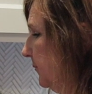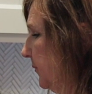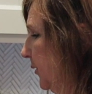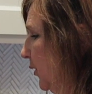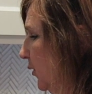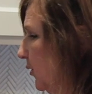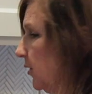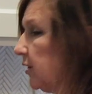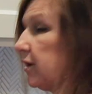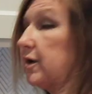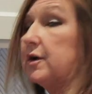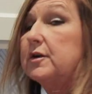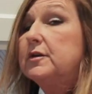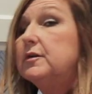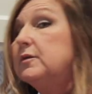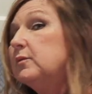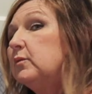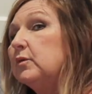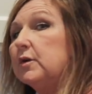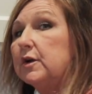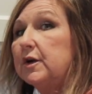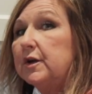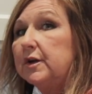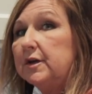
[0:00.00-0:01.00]
board
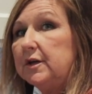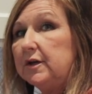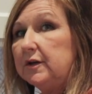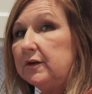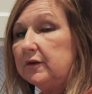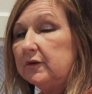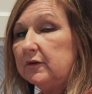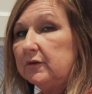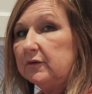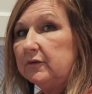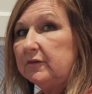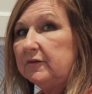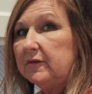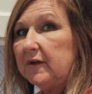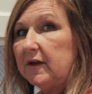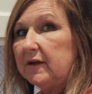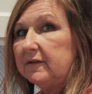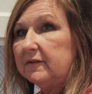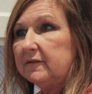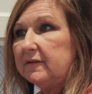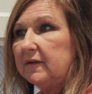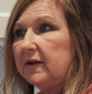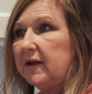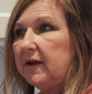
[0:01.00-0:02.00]
we're gonna use
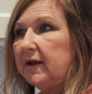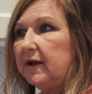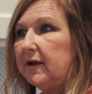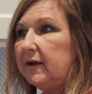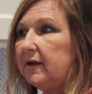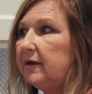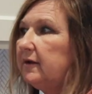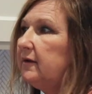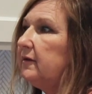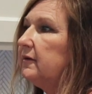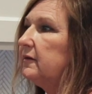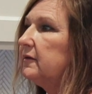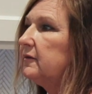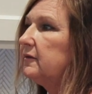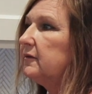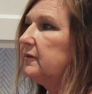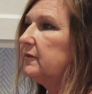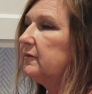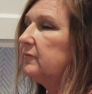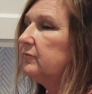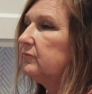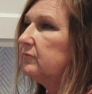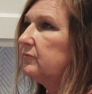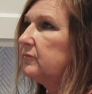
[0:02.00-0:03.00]
as a
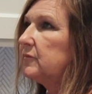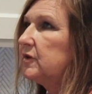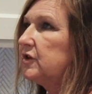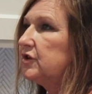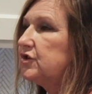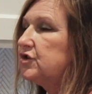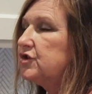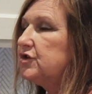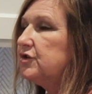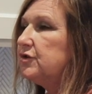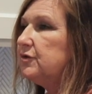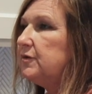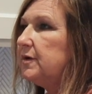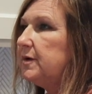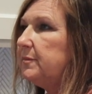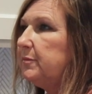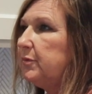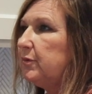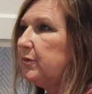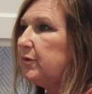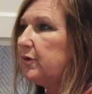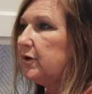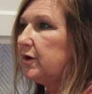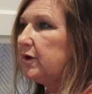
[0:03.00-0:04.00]

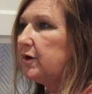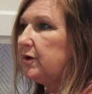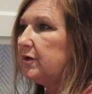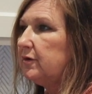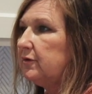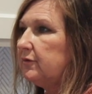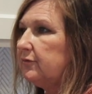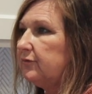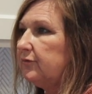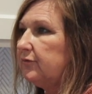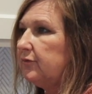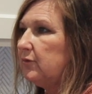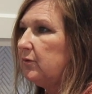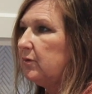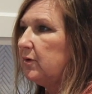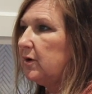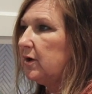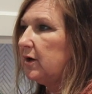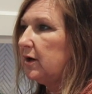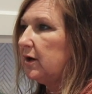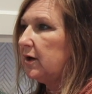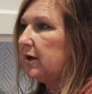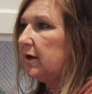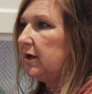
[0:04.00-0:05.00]
charcuterie board
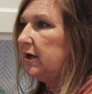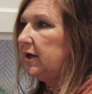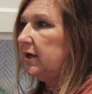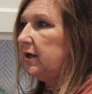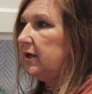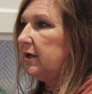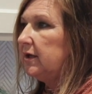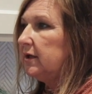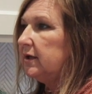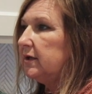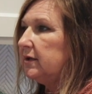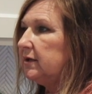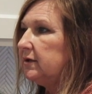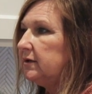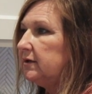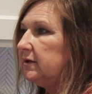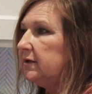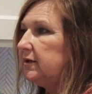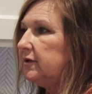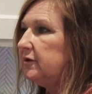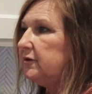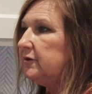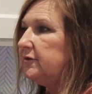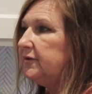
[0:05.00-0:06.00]
for
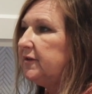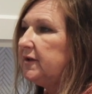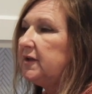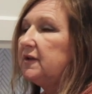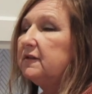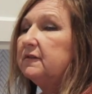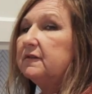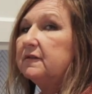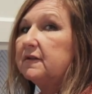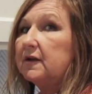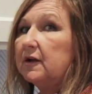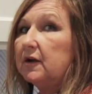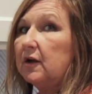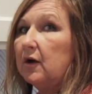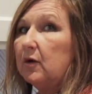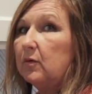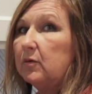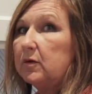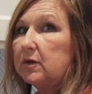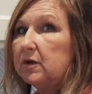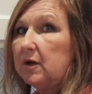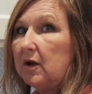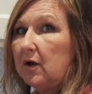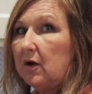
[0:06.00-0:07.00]
little things that
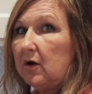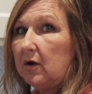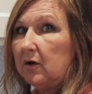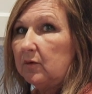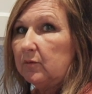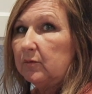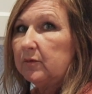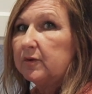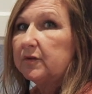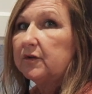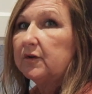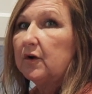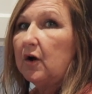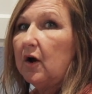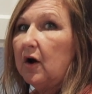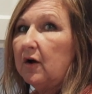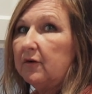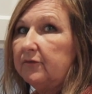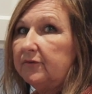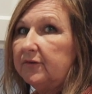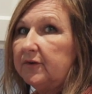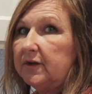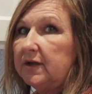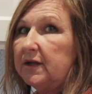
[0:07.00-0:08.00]
go along with
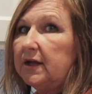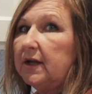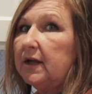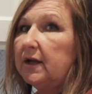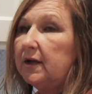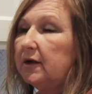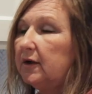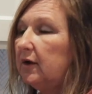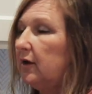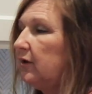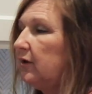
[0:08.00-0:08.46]
coffee and